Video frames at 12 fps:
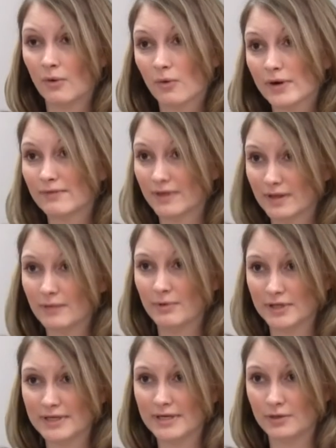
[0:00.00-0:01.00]
or even the
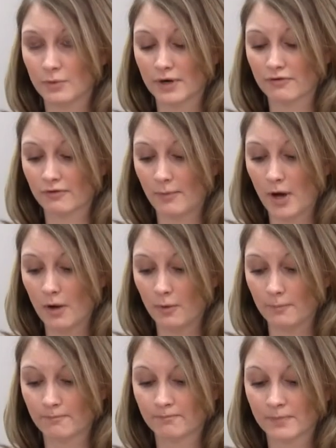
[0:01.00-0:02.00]
ability to work from
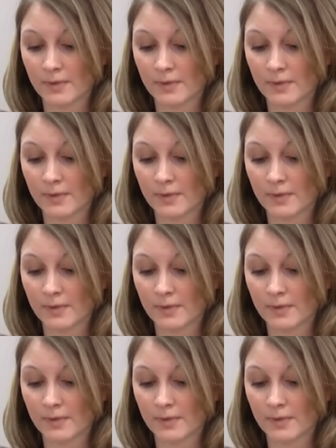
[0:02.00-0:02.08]
home.